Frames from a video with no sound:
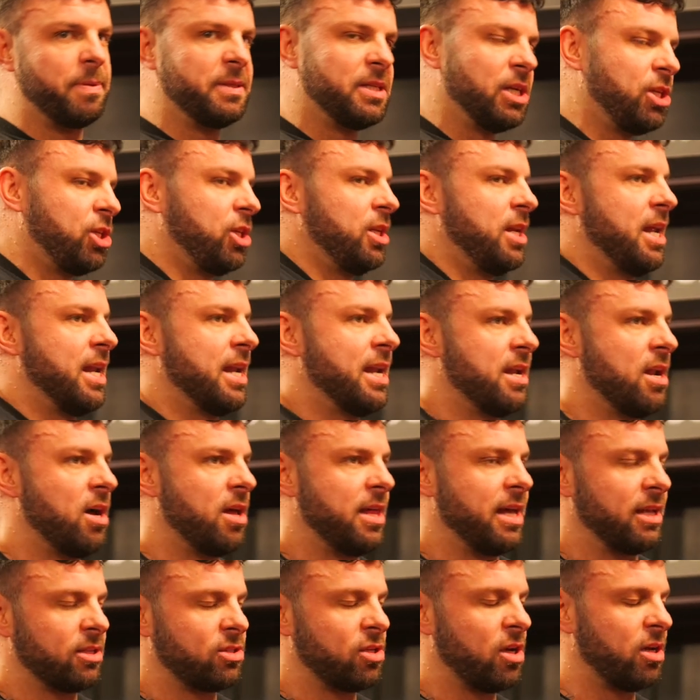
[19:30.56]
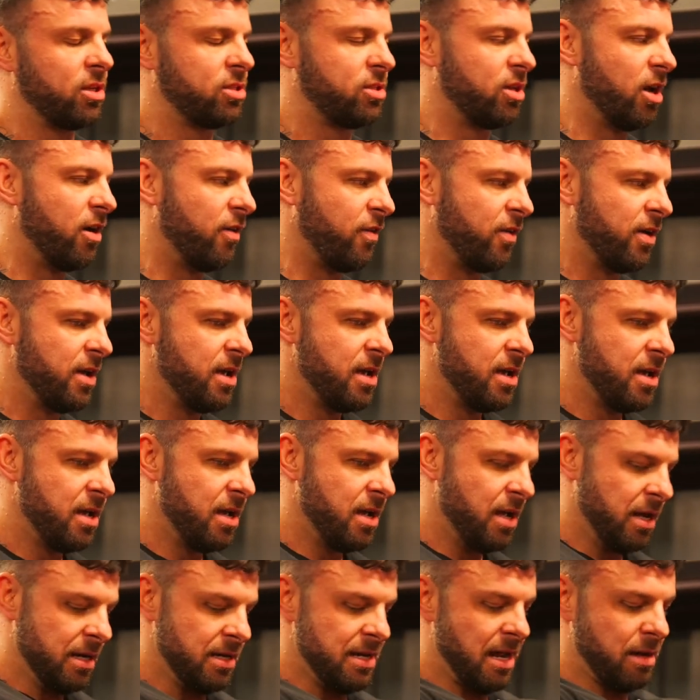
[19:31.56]
positioning and all that sort of stuff.
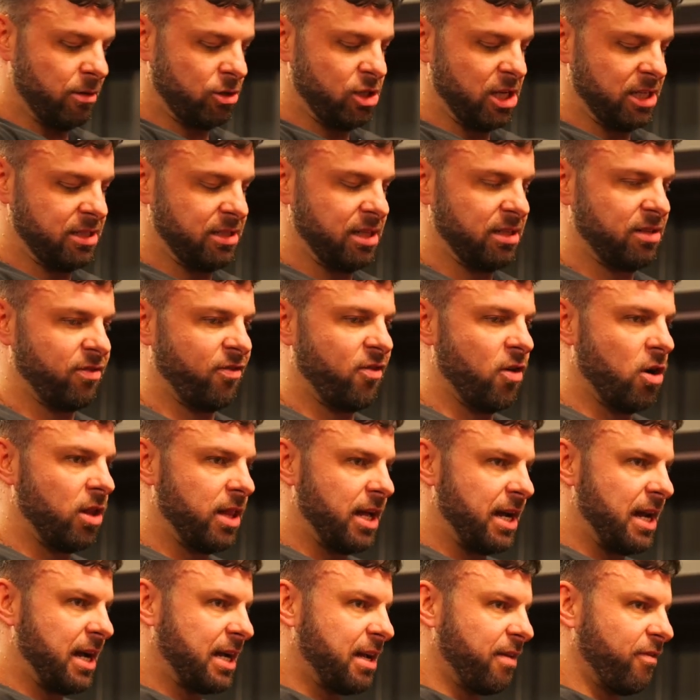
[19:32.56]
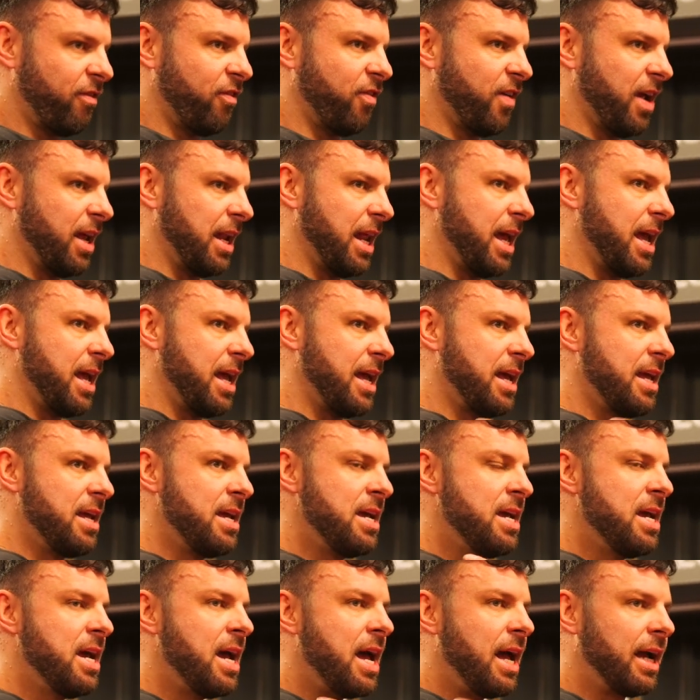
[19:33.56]
Now chest is full and I can feel it.
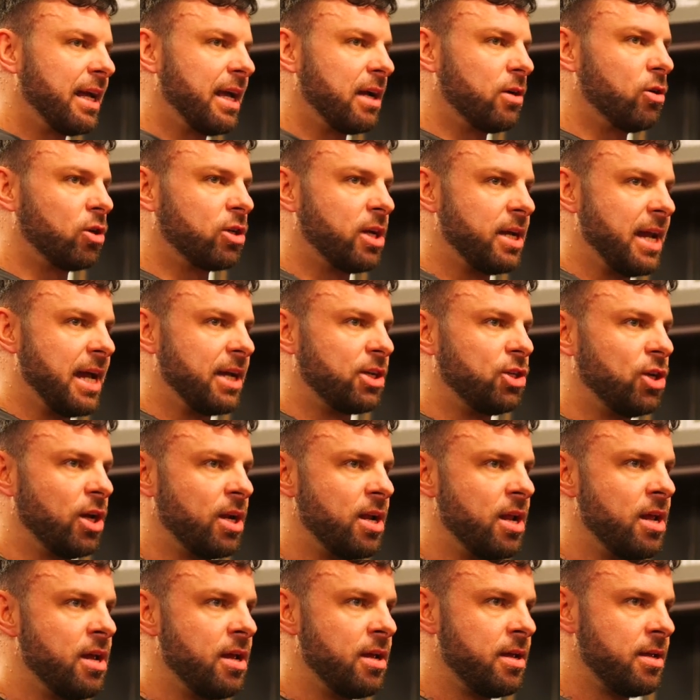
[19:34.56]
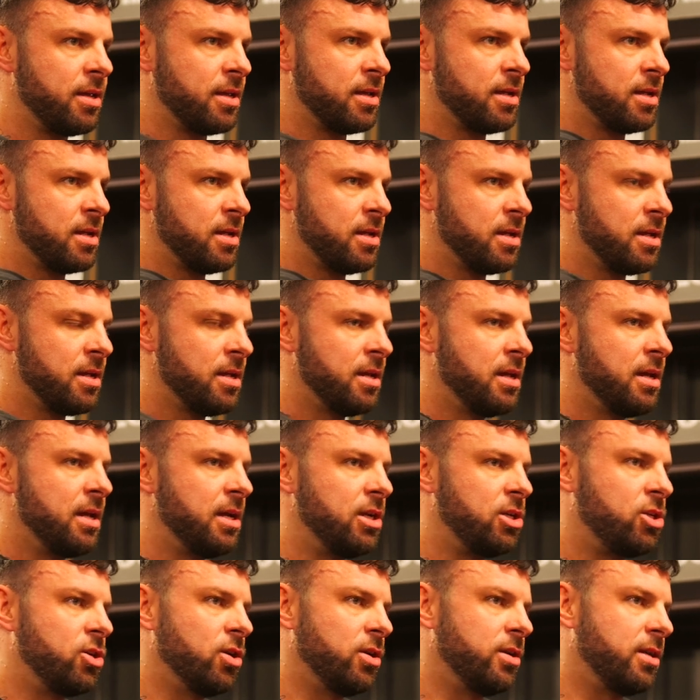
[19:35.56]
I get good connection.
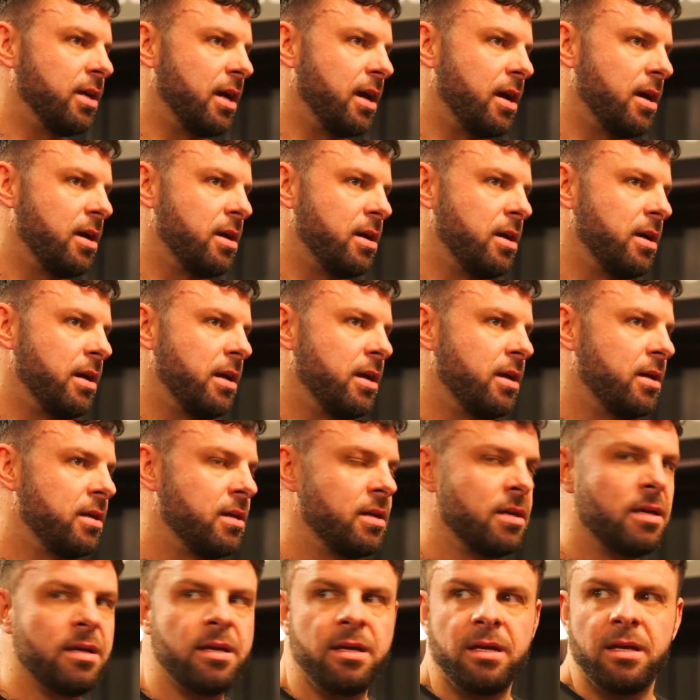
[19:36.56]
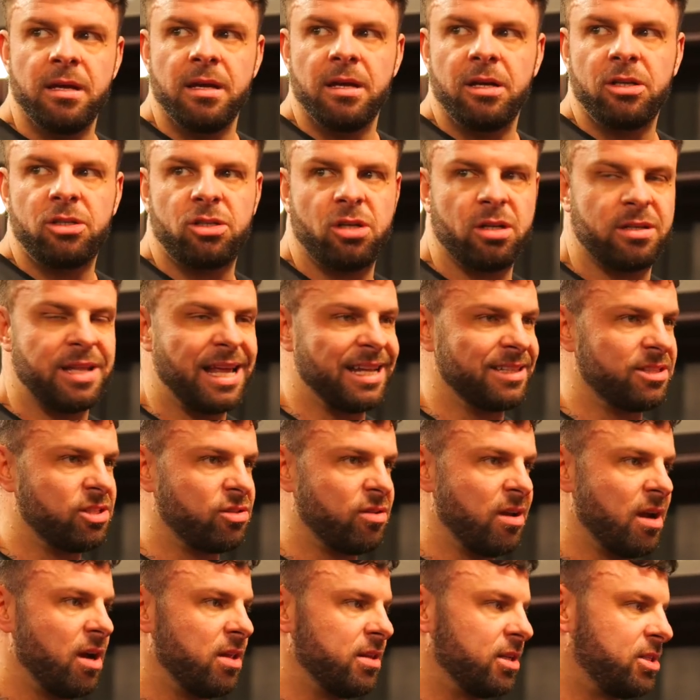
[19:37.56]
It should land
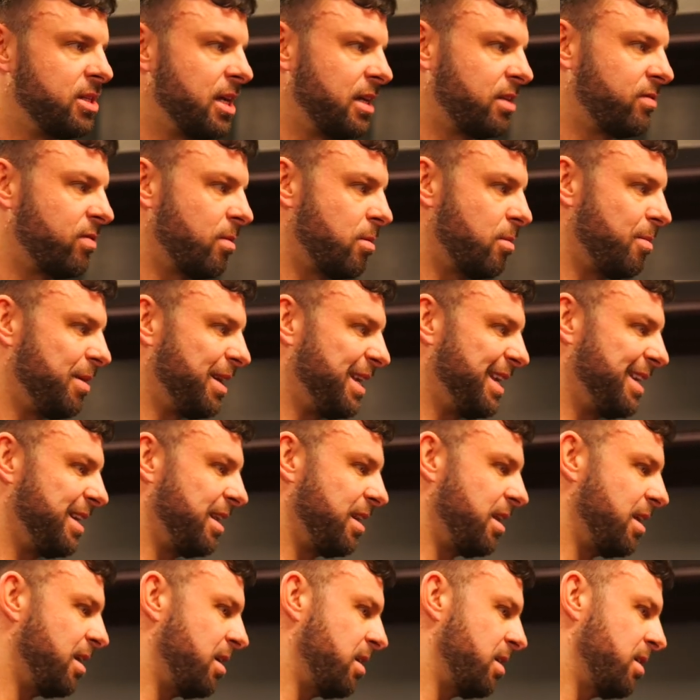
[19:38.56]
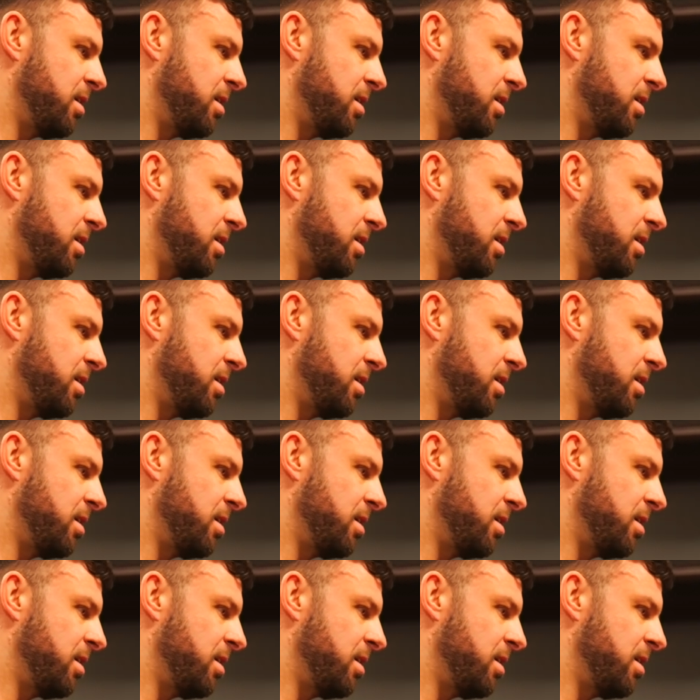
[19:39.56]
straight on the chest from the beginning,